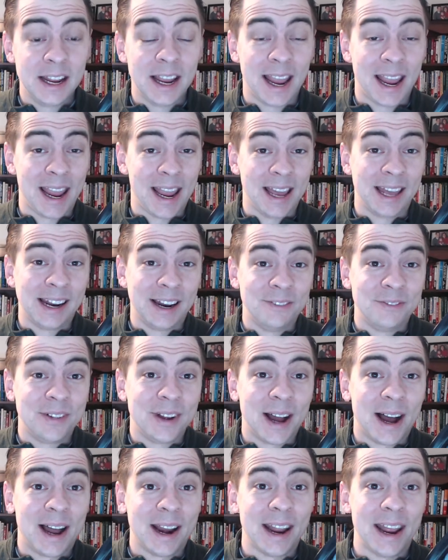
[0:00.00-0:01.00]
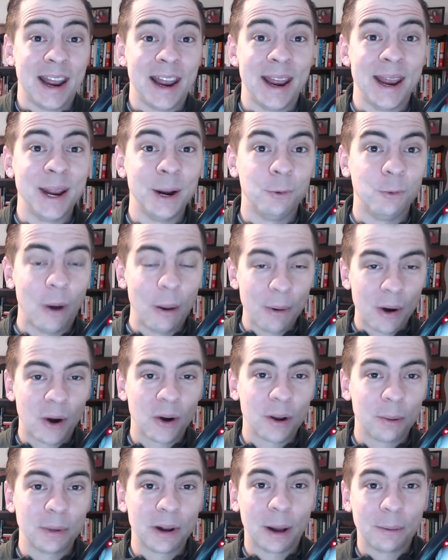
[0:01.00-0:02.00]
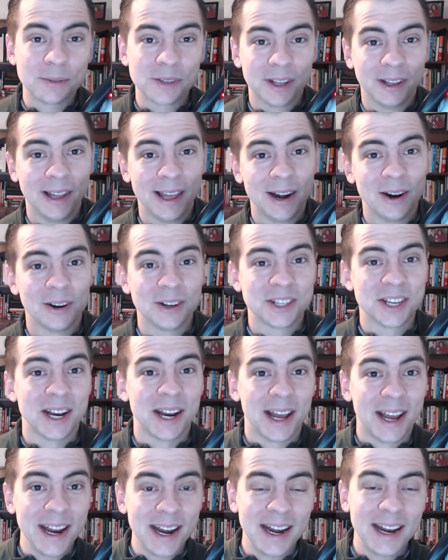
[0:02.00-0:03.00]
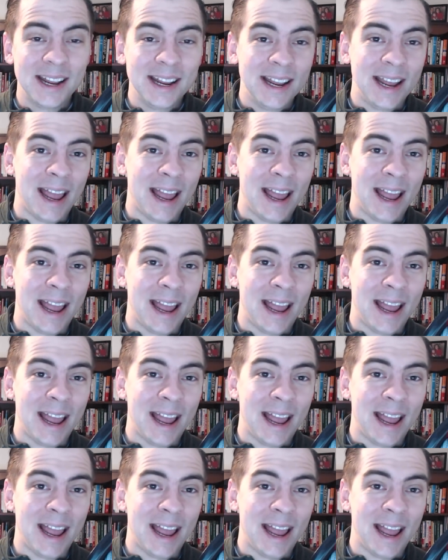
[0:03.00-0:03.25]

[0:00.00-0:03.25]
and I've got a webinar coming up later tonight